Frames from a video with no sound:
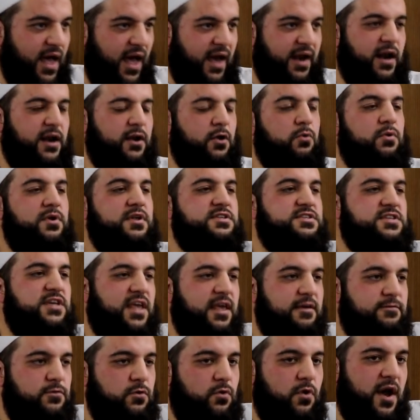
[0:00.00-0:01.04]
And I don't need to
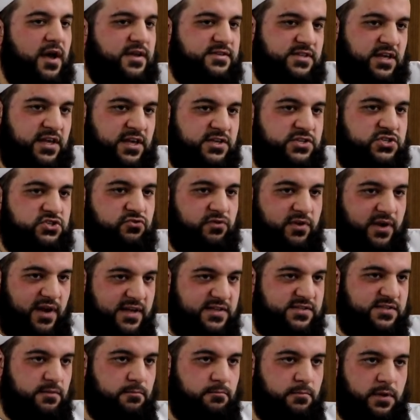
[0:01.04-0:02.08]
give you guys a history
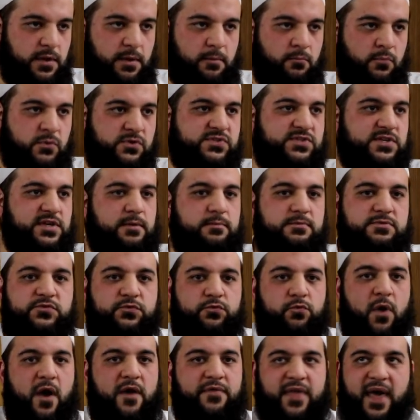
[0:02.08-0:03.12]
lesson, but Muslims
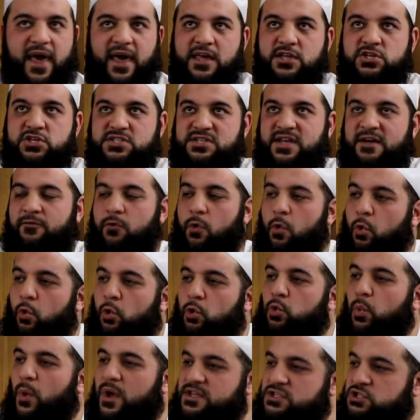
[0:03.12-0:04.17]
throughout the ages have
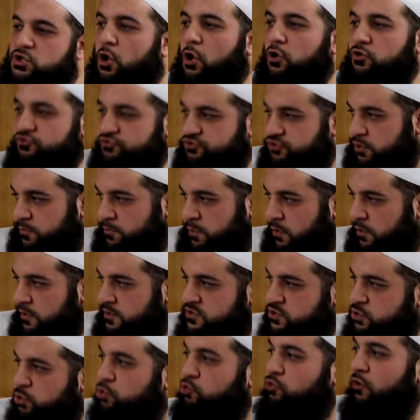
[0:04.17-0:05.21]
always
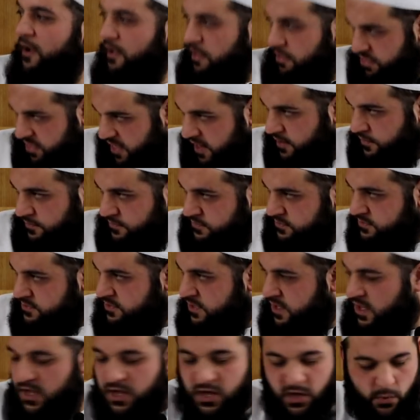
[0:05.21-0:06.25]
contributed to great things.
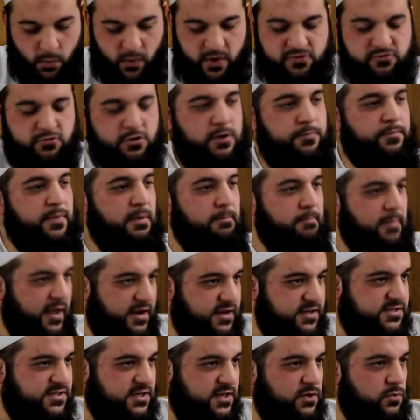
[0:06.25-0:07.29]
Whether it be
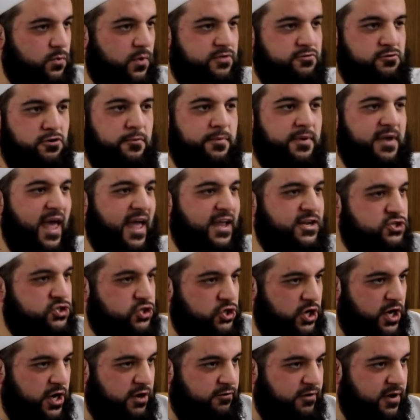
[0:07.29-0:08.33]
medicine, whether it be
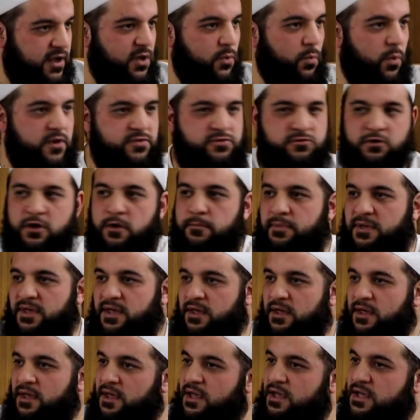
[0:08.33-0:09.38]
engineering, whether it
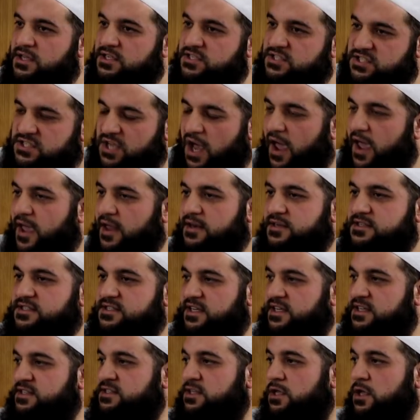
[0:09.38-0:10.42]
be
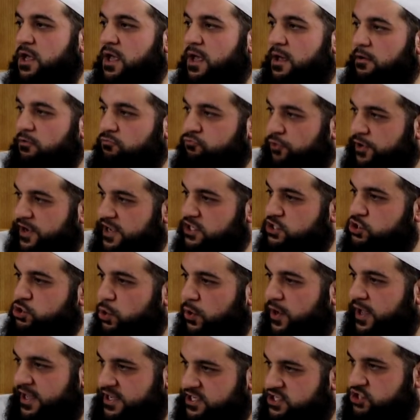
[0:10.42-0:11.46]
sciences, read
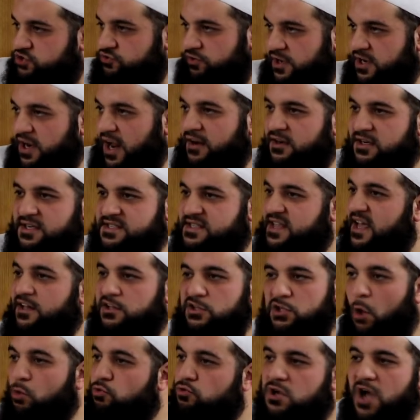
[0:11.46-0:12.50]
your history and
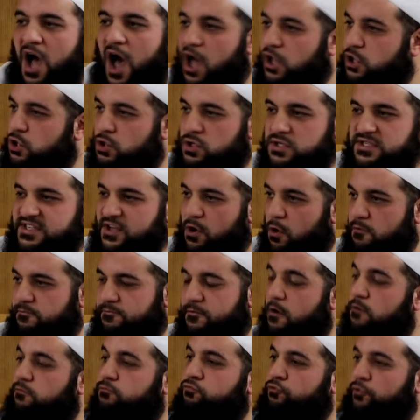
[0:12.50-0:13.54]
understand. Don't cut
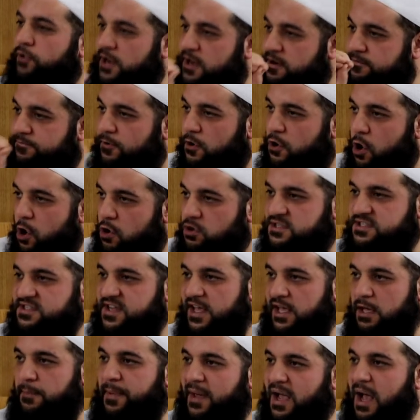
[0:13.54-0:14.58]
yourself off. Read for God's
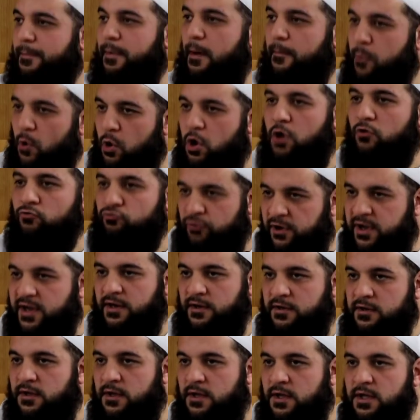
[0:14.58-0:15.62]
sake. Pick up a book and
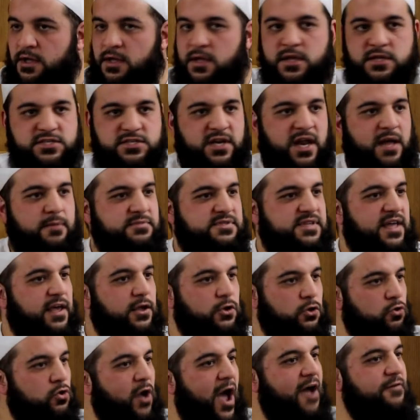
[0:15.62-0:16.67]
read. Do you know what I'm
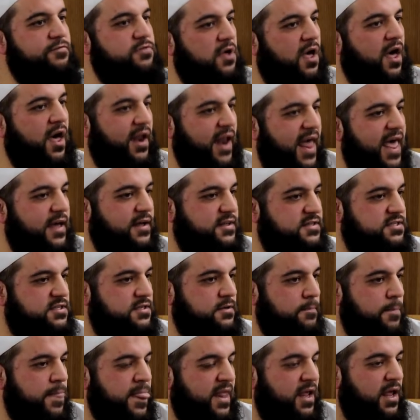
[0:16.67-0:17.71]
saying? You have to
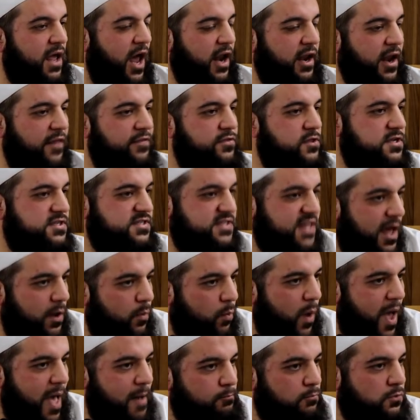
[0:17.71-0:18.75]
connect and
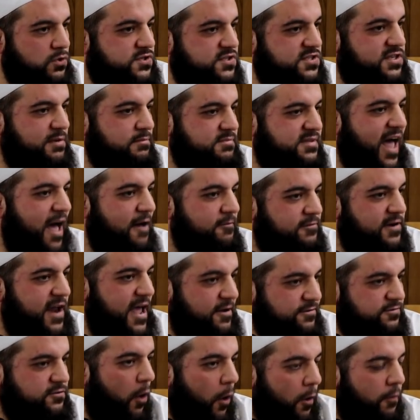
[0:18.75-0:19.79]
understand where Muslims have
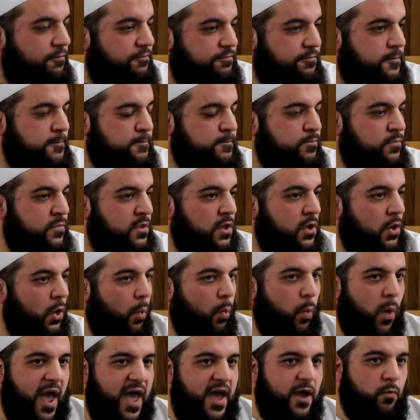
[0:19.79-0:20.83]
left off.
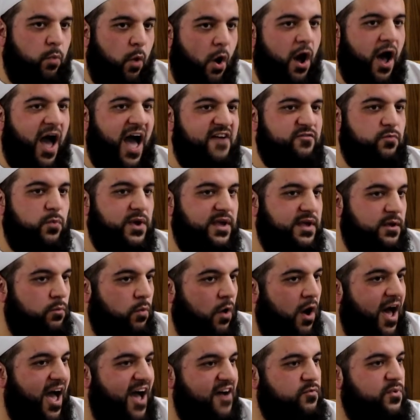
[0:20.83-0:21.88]
Where, what have we,
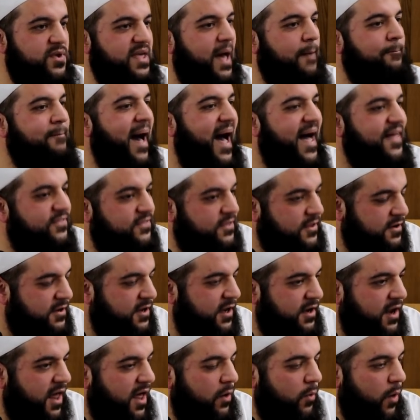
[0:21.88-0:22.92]
what have we abandoned?
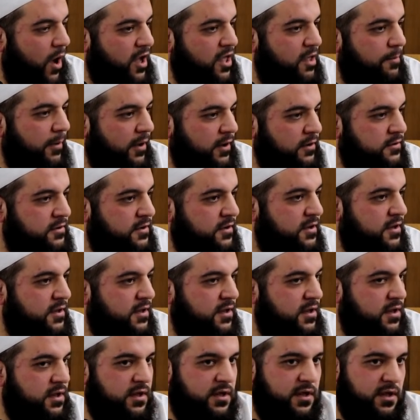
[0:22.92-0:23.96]
Allahu Akbar.
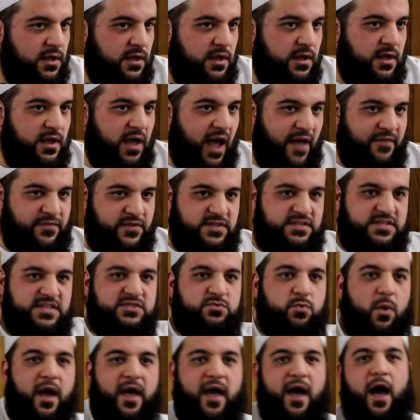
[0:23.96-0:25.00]
And this
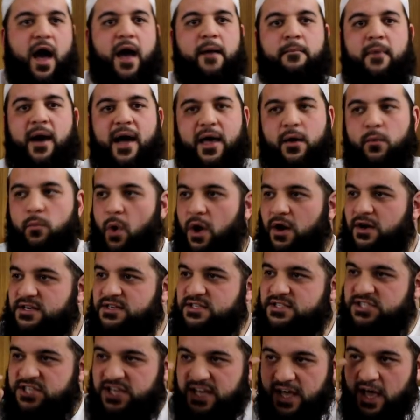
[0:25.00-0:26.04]
is why I, my
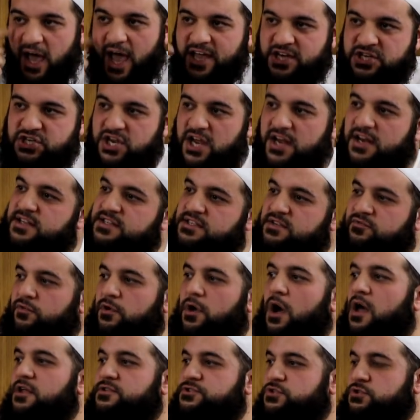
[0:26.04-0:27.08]
one tear I shed is in
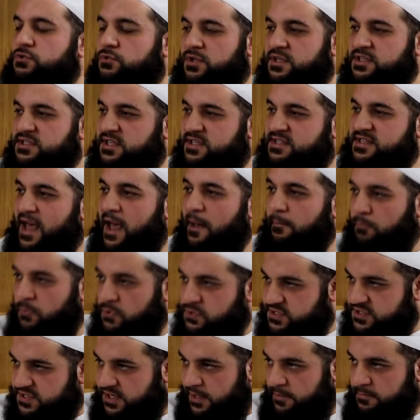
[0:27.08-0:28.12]
regards to this, is that
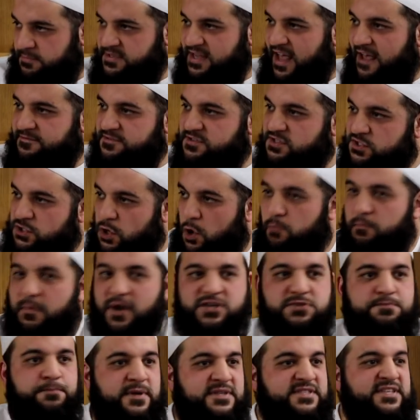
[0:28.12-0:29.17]
Muslims have so
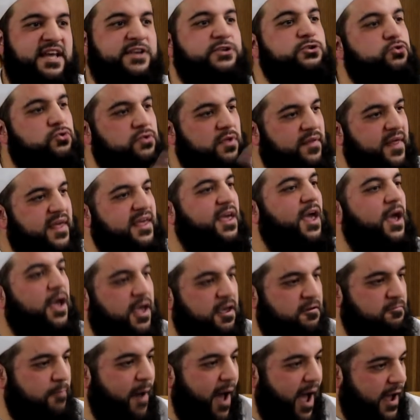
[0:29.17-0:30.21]
much potential that they can
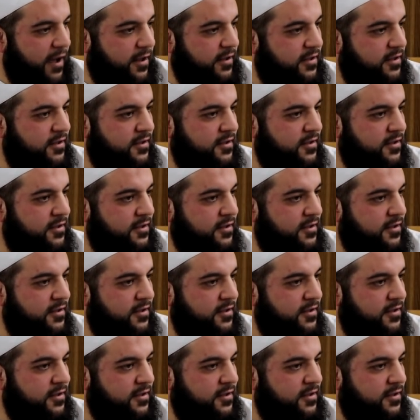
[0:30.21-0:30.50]
give back.